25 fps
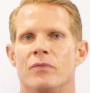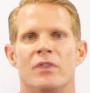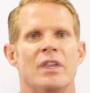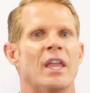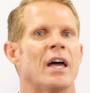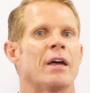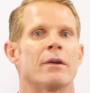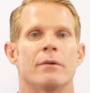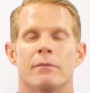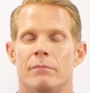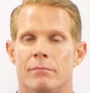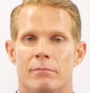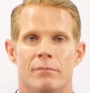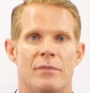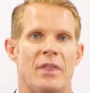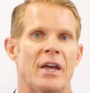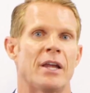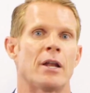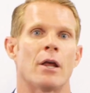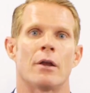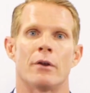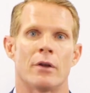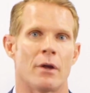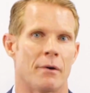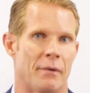no,
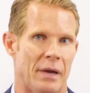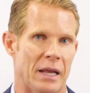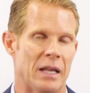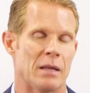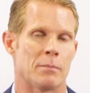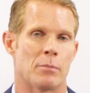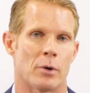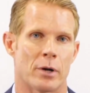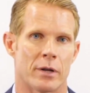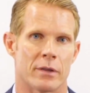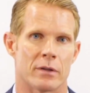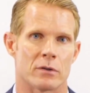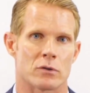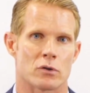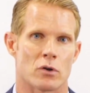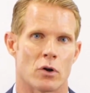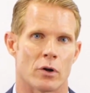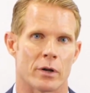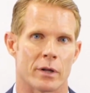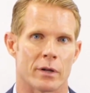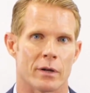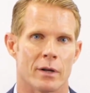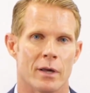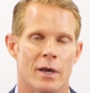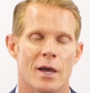they don't know anybody that's
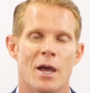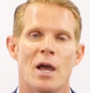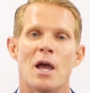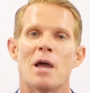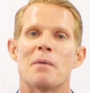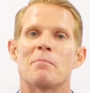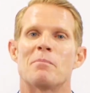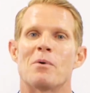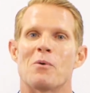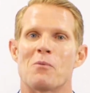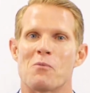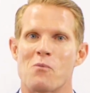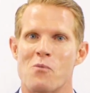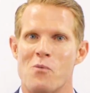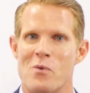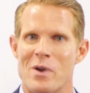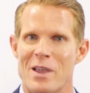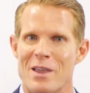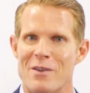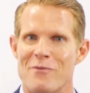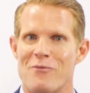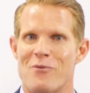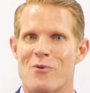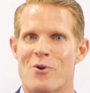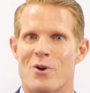got it. But
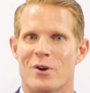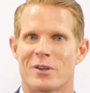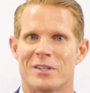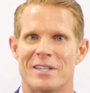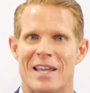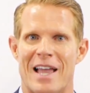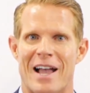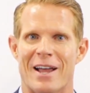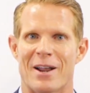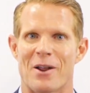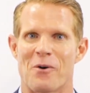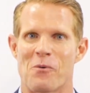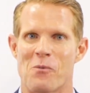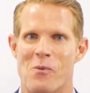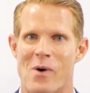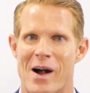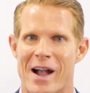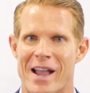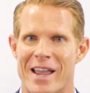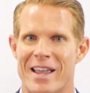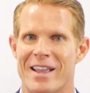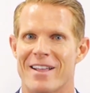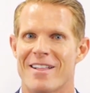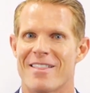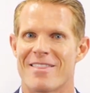we've worked out a
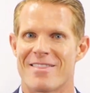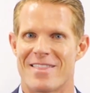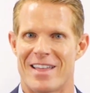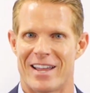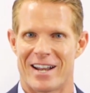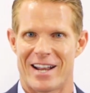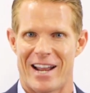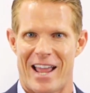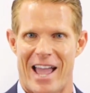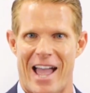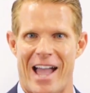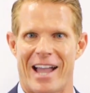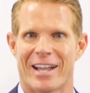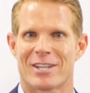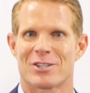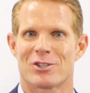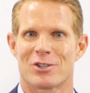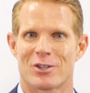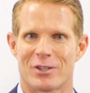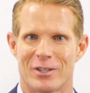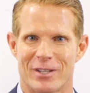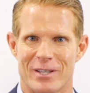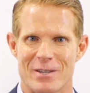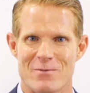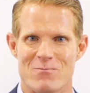way that it
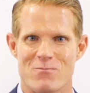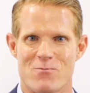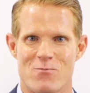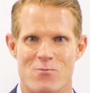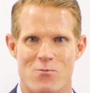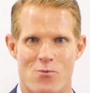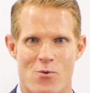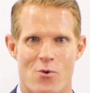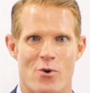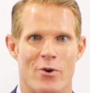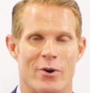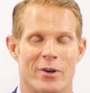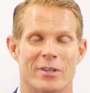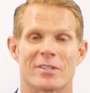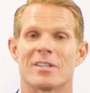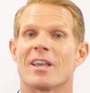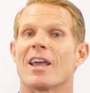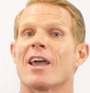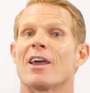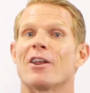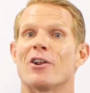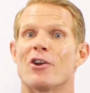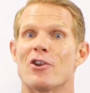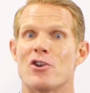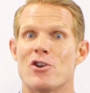actually
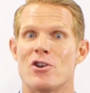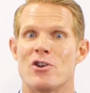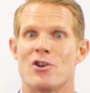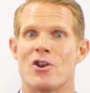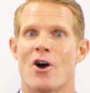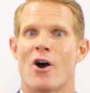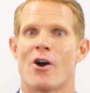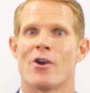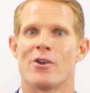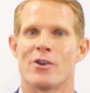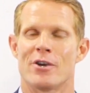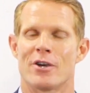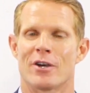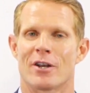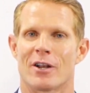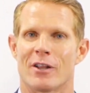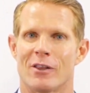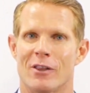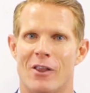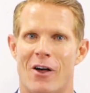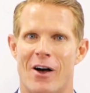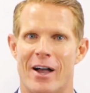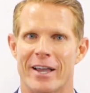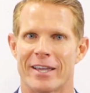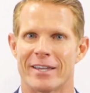works, and I know you're going
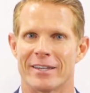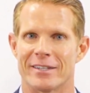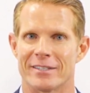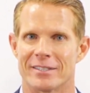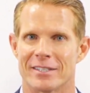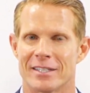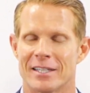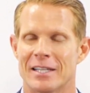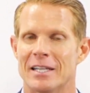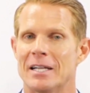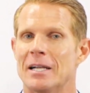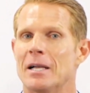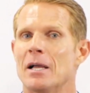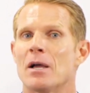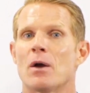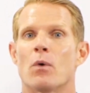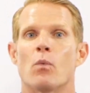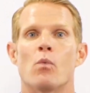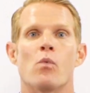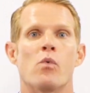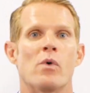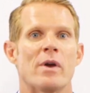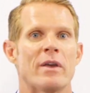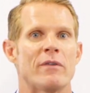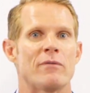to like it.
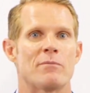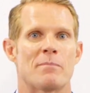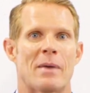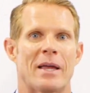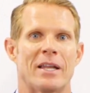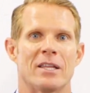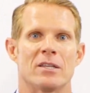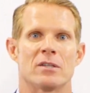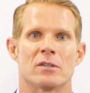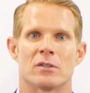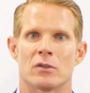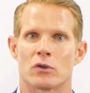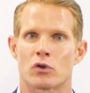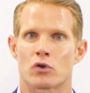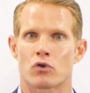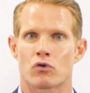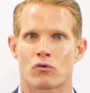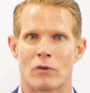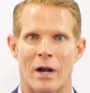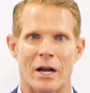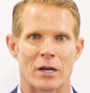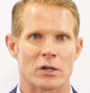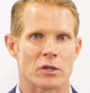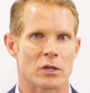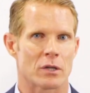We've managed to
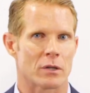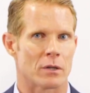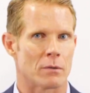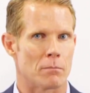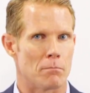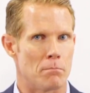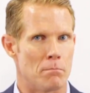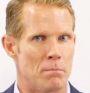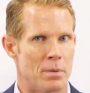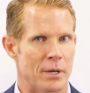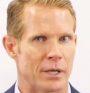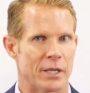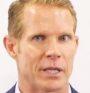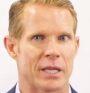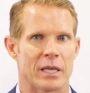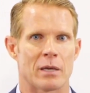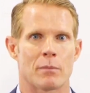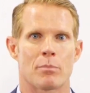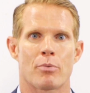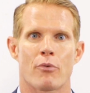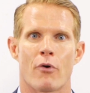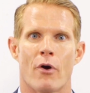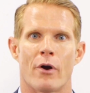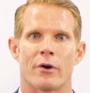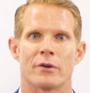structure the
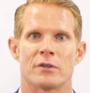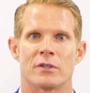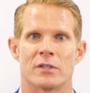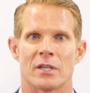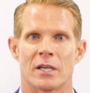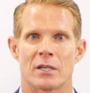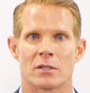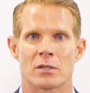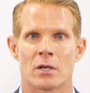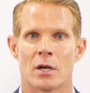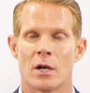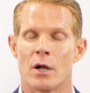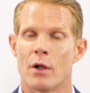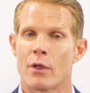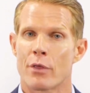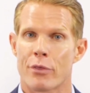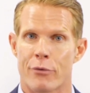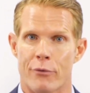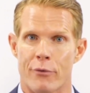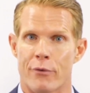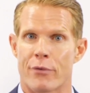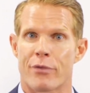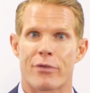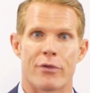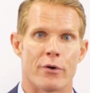billing process
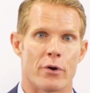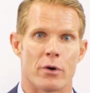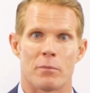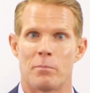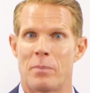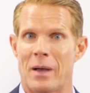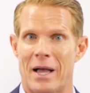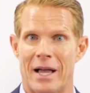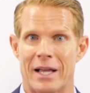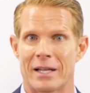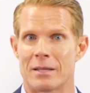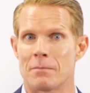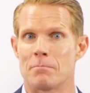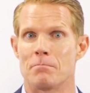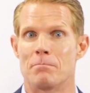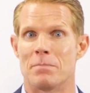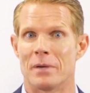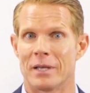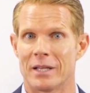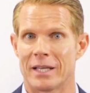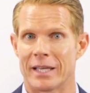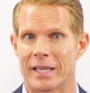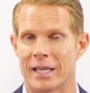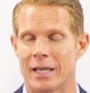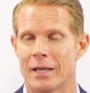through a third-party
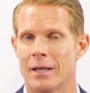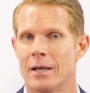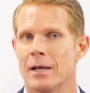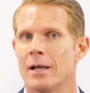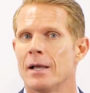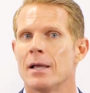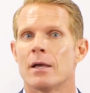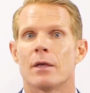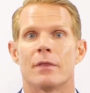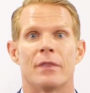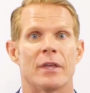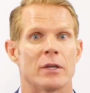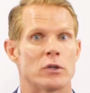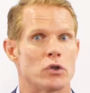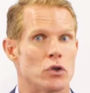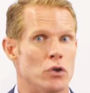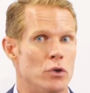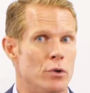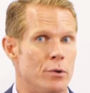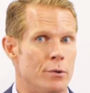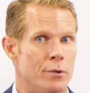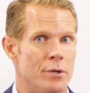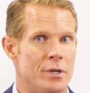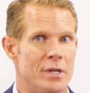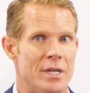billing that's
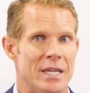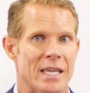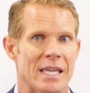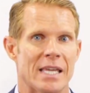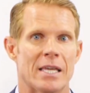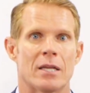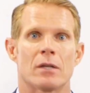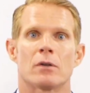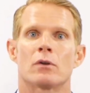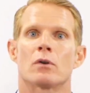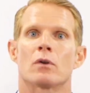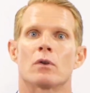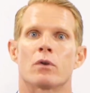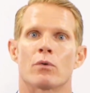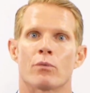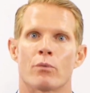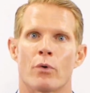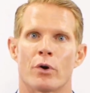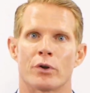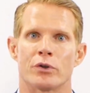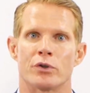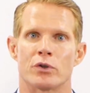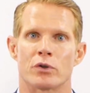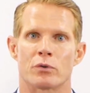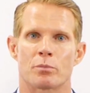unique to the
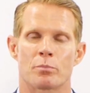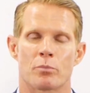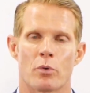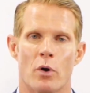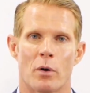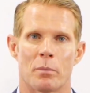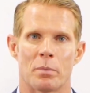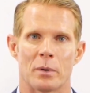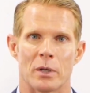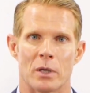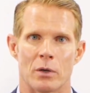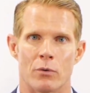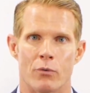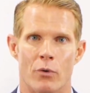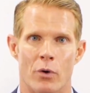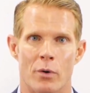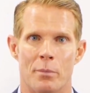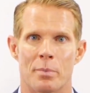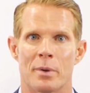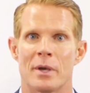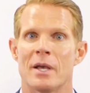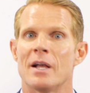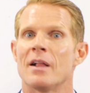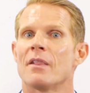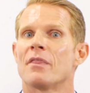Rogers Property
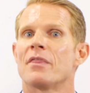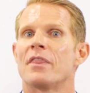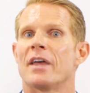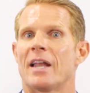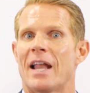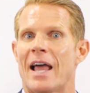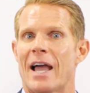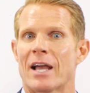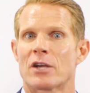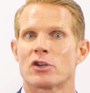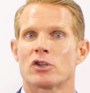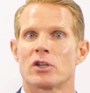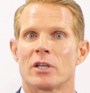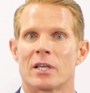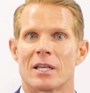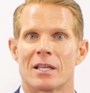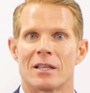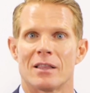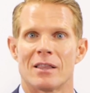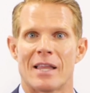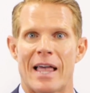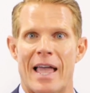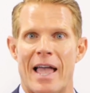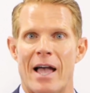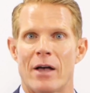Group, that actually
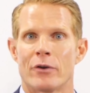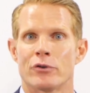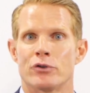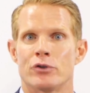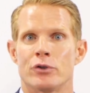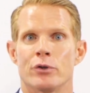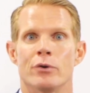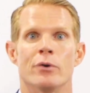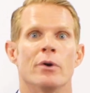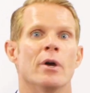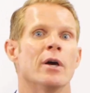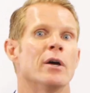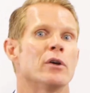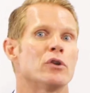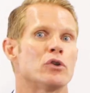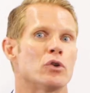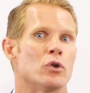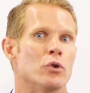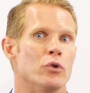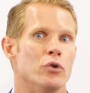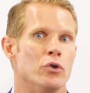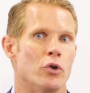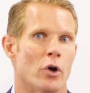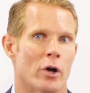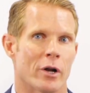allows you
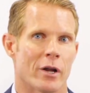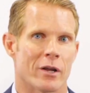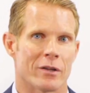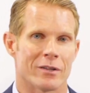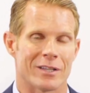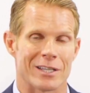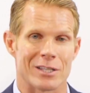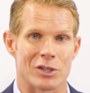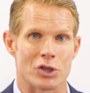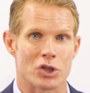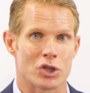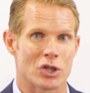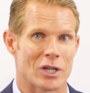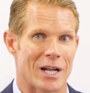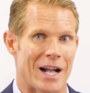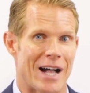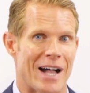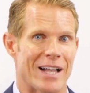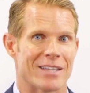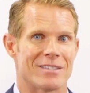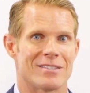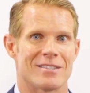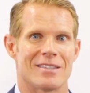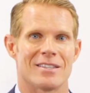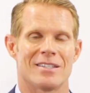to not only
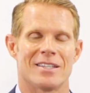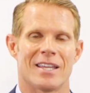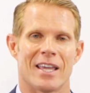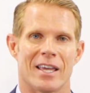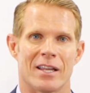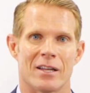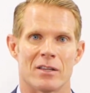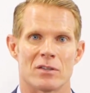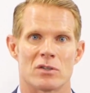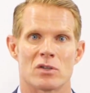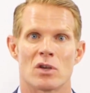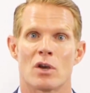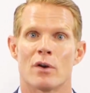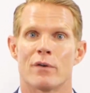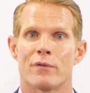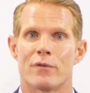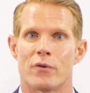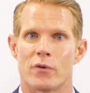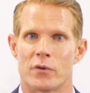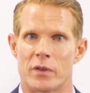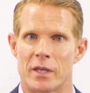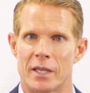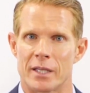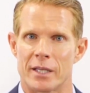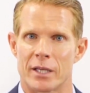charge the tenants
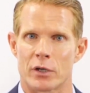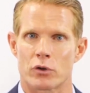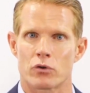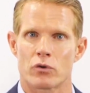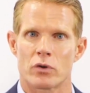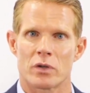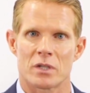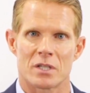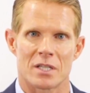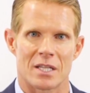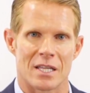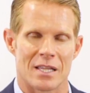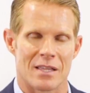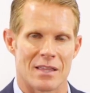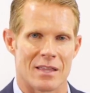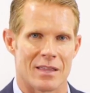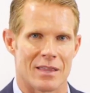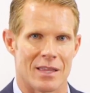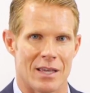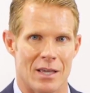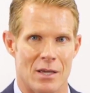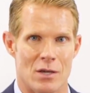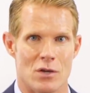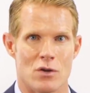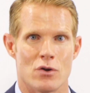for the electricity that
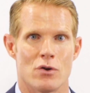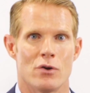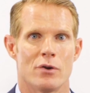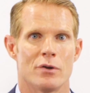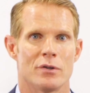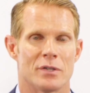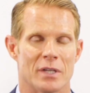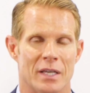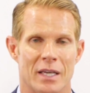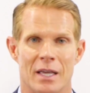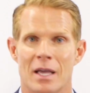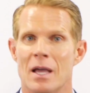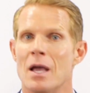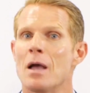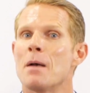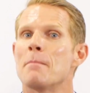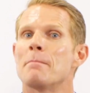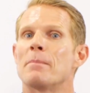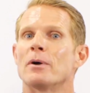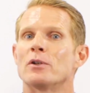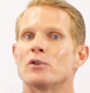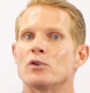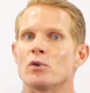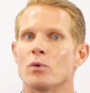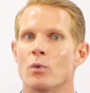they're using,
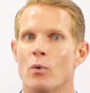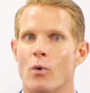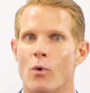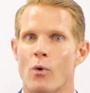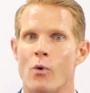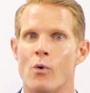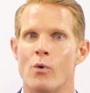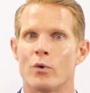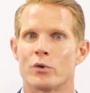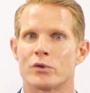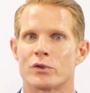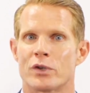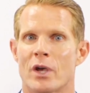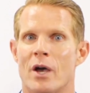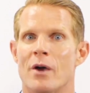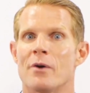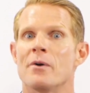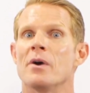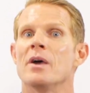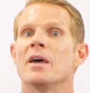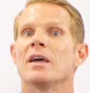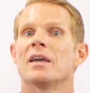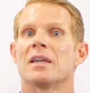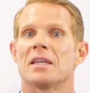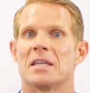but to
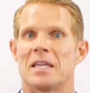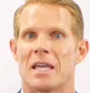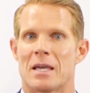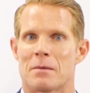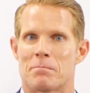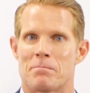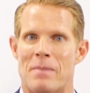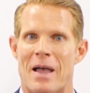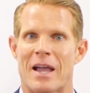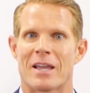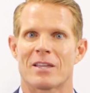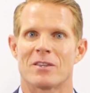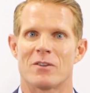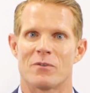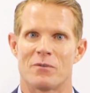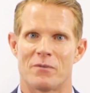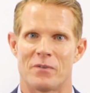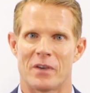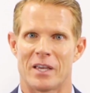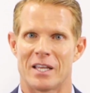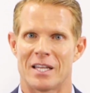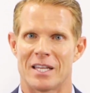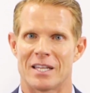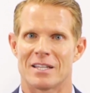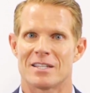also get back the
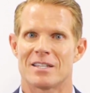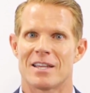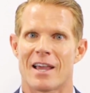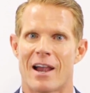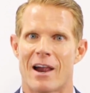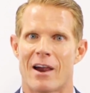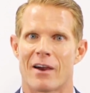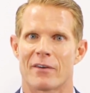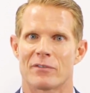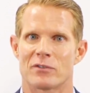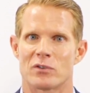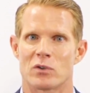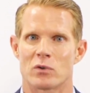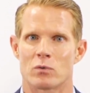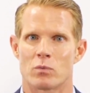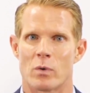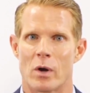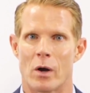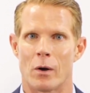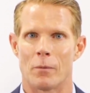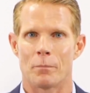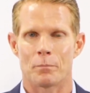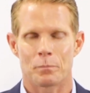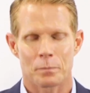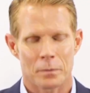feed-in tariffs as
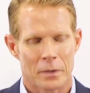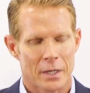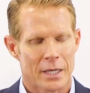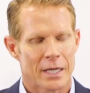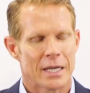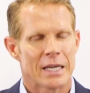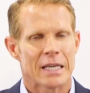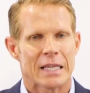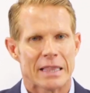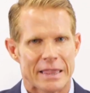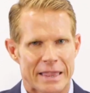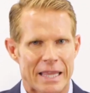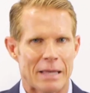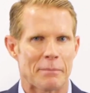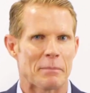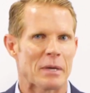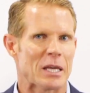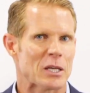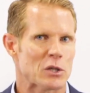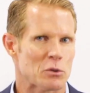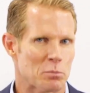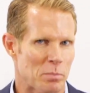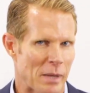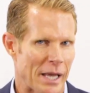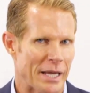well. Let me
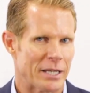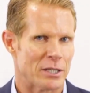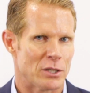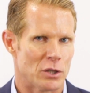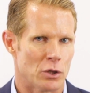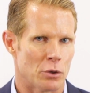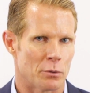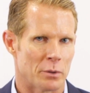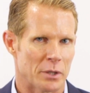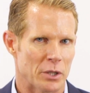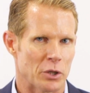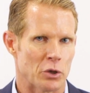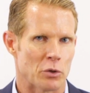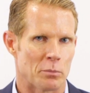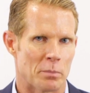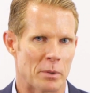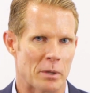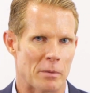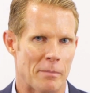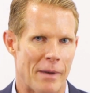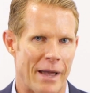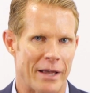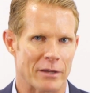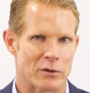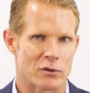explain to you a little
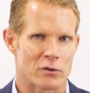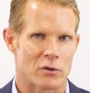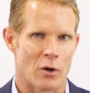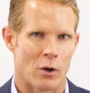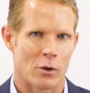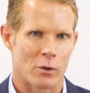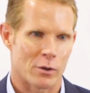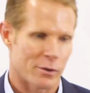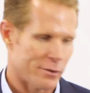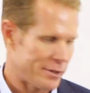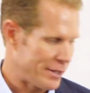bit about solar